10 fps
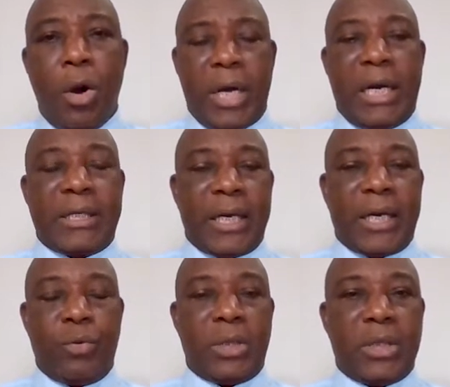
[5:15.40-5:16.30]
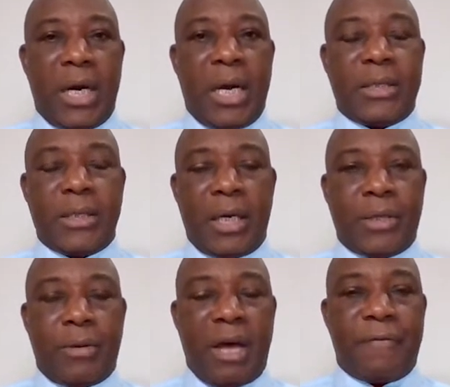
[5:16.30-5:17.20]
Okay, let's check in with us,
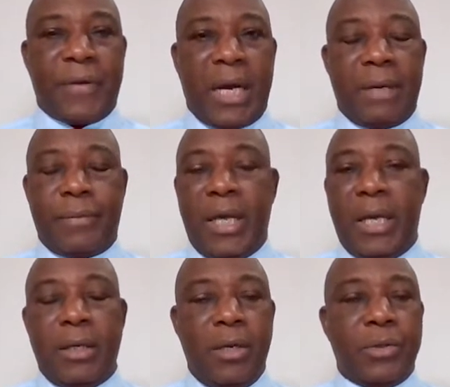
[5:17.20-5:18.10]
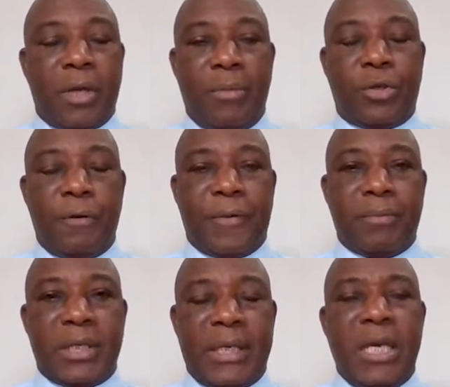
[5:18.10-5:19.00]
South Africa. The news coming through
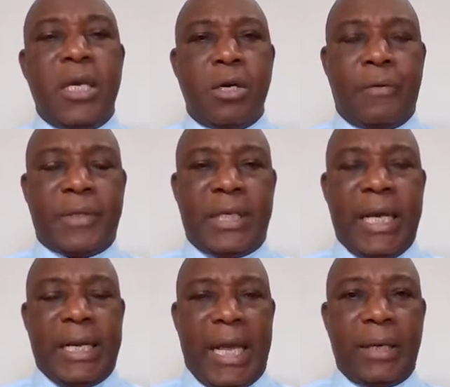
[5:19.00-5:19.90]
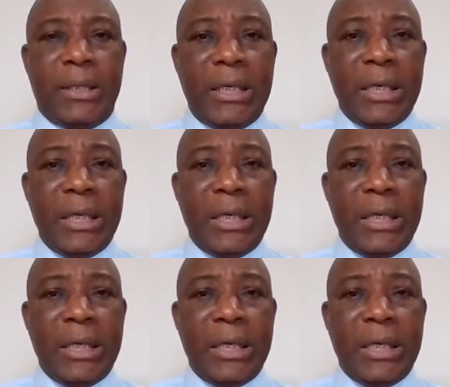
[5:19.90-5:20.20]
from the CEO of Sygnia,